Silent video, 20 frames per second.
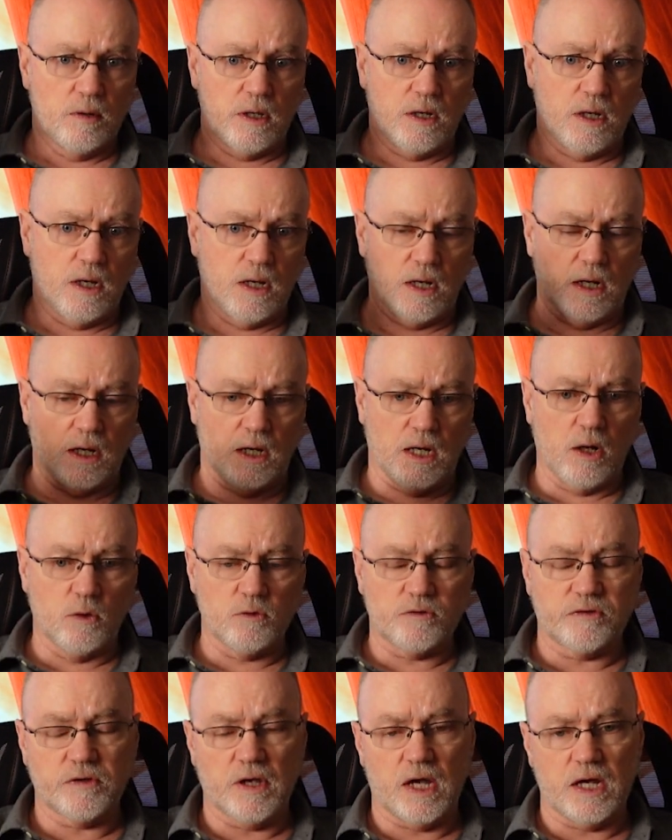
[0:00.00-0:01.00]

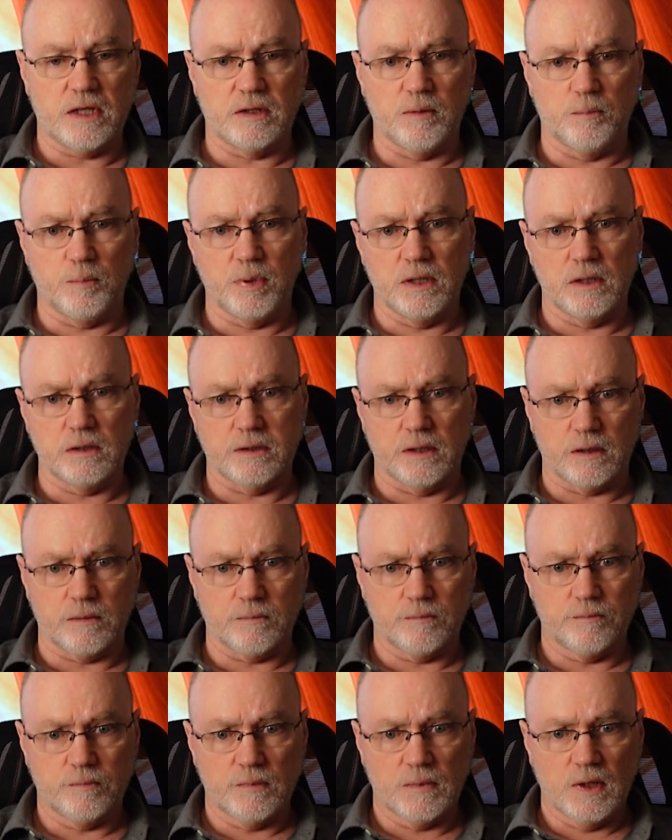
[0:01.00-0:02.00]
outside the
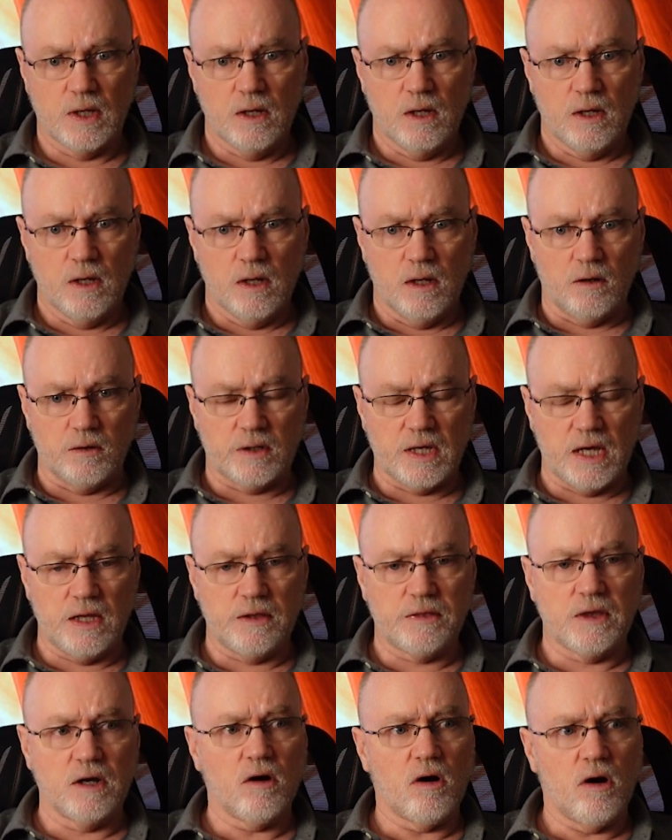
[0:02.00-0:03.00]
building,
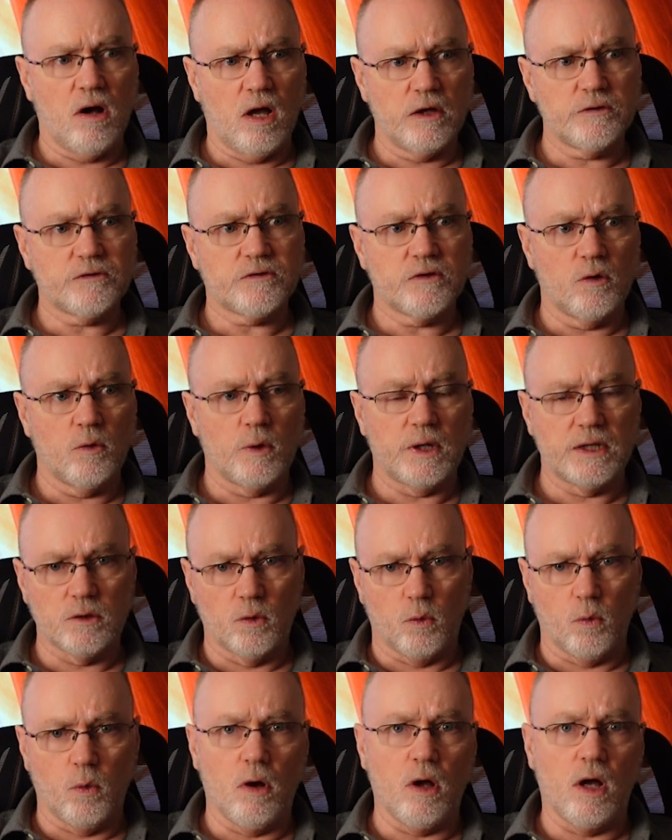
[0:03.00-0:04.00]
okay, they're also in
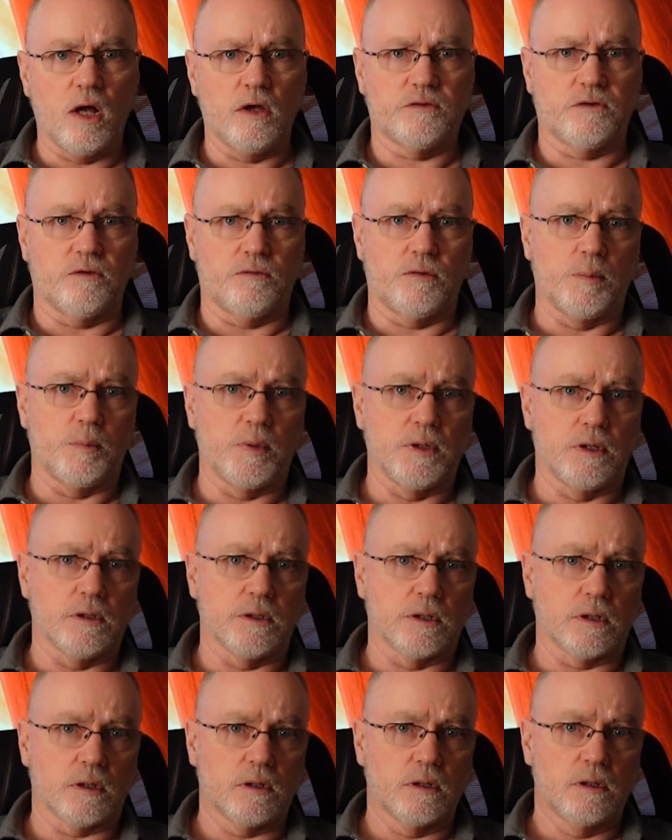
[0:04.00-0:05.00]
the walls of the
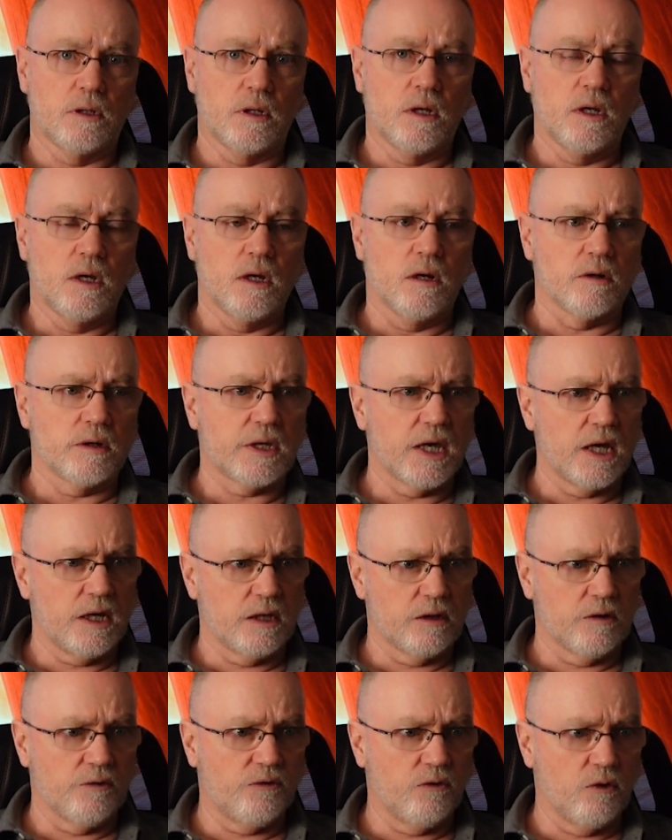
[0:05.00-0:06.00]
building, okay,
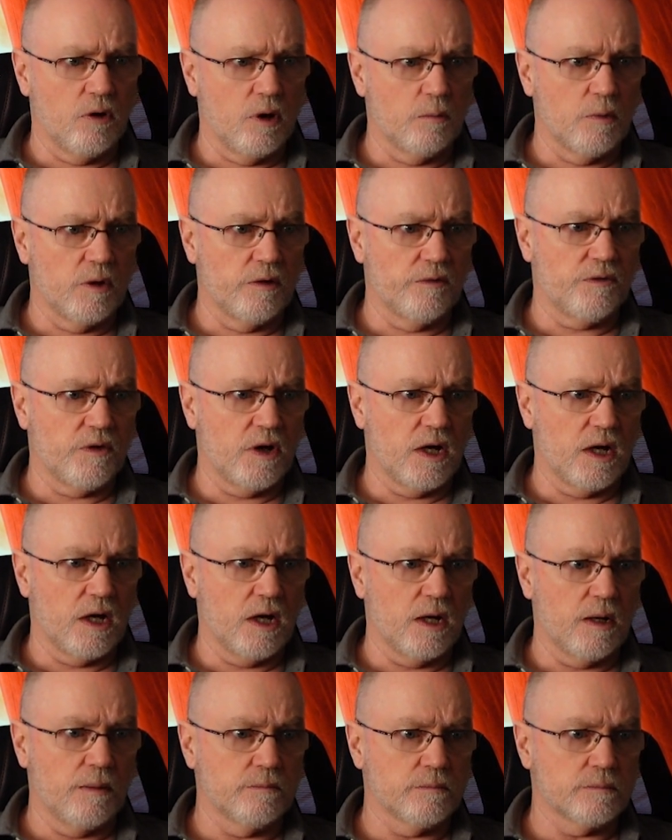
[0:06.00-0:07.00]
in the form of,
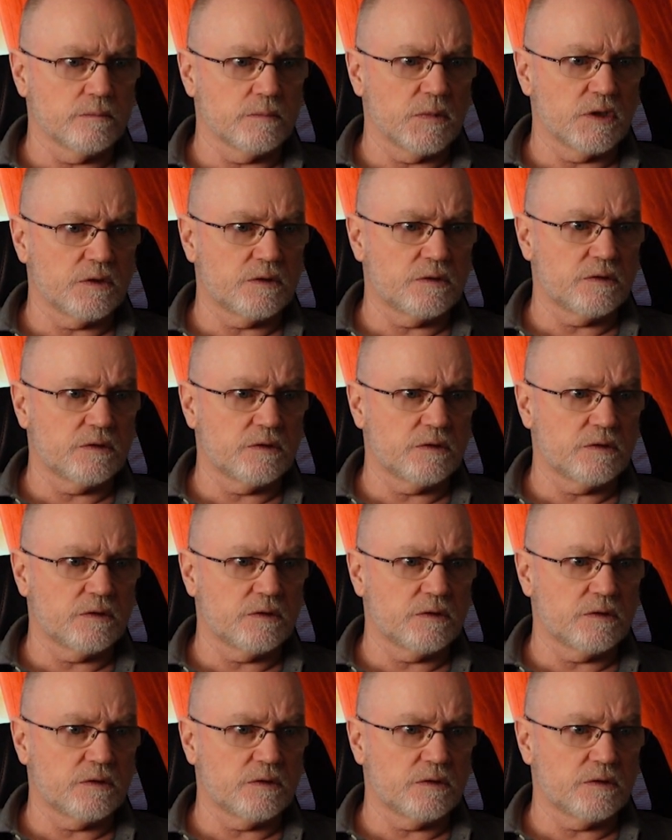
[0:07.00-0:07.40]
niobium,